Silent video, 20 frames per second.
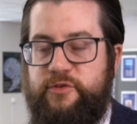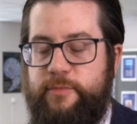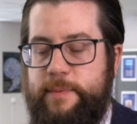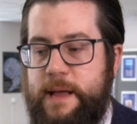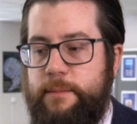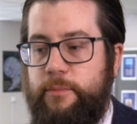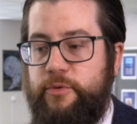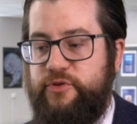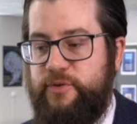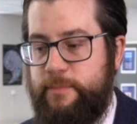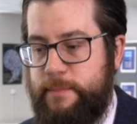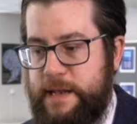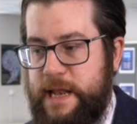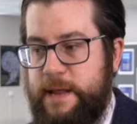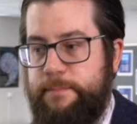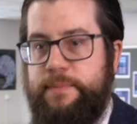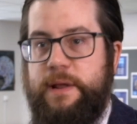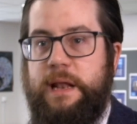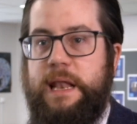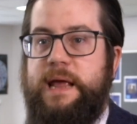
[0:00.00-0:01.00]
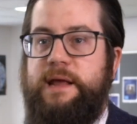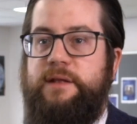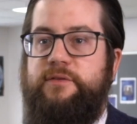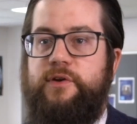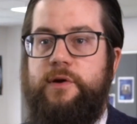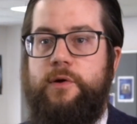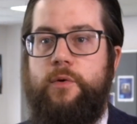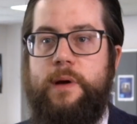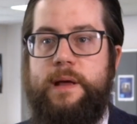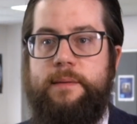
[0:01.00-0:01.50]
be able to manipulate
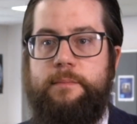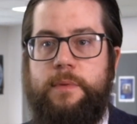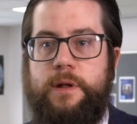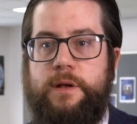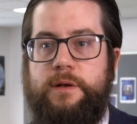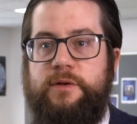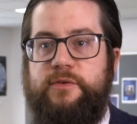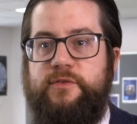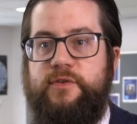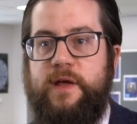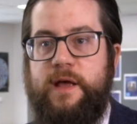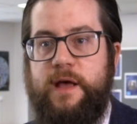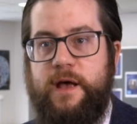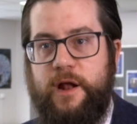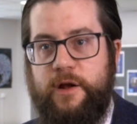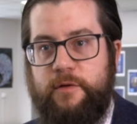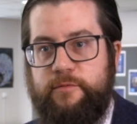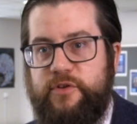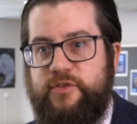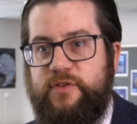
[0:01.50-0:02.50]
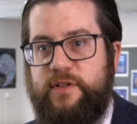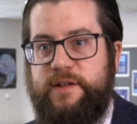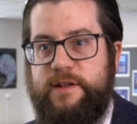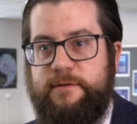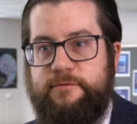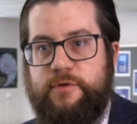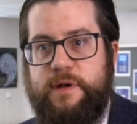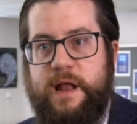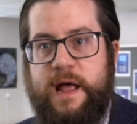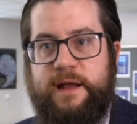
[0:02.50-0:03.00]
equipment, and obviously
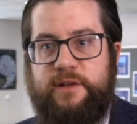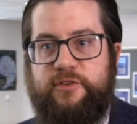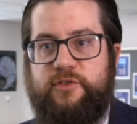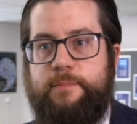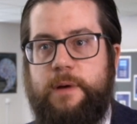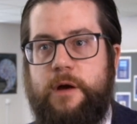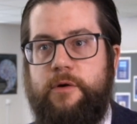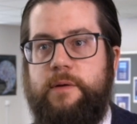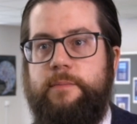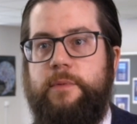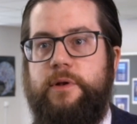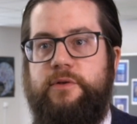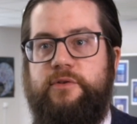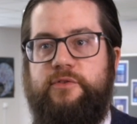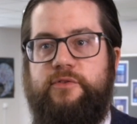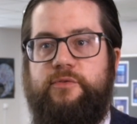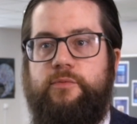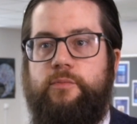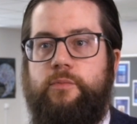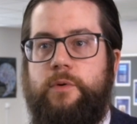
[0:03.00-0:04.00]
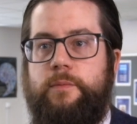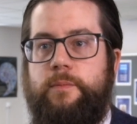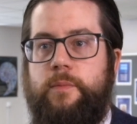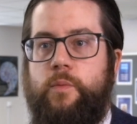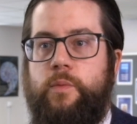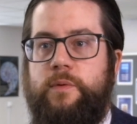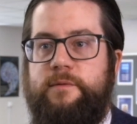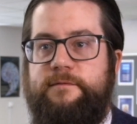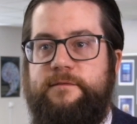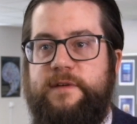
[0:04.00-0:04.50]
different experiments
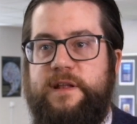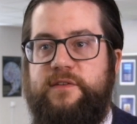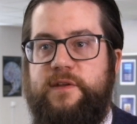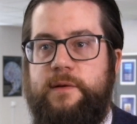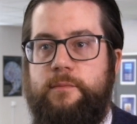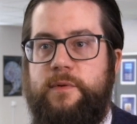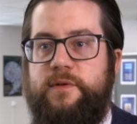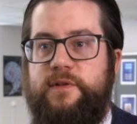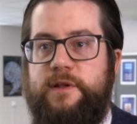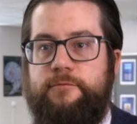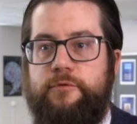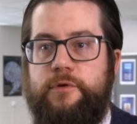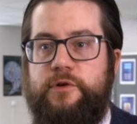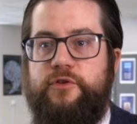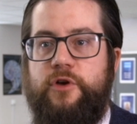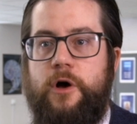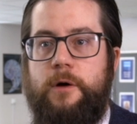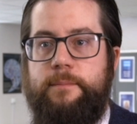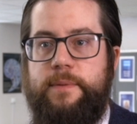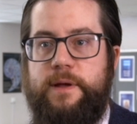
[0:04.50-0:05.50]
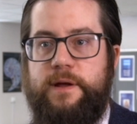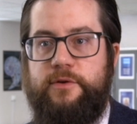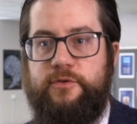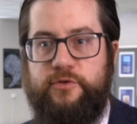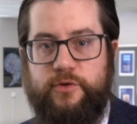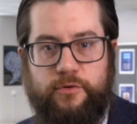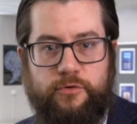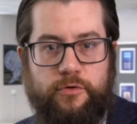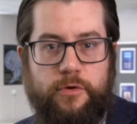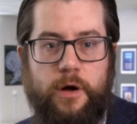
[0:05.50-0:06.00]
would fit in with different topics
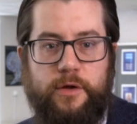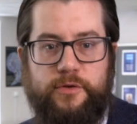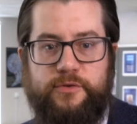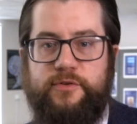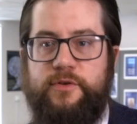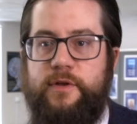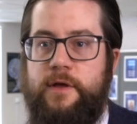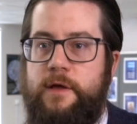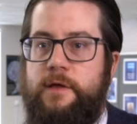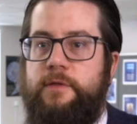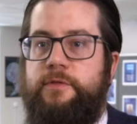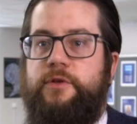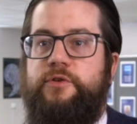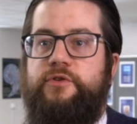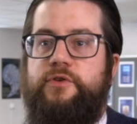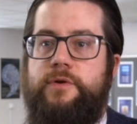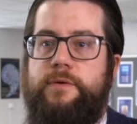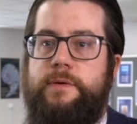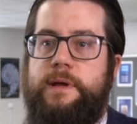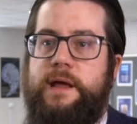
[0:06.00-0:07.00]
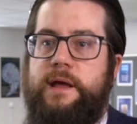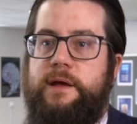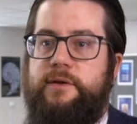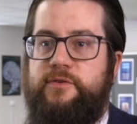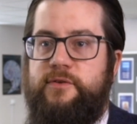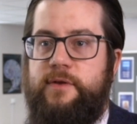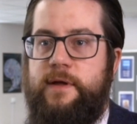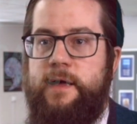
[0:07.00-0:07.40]
across the 2 years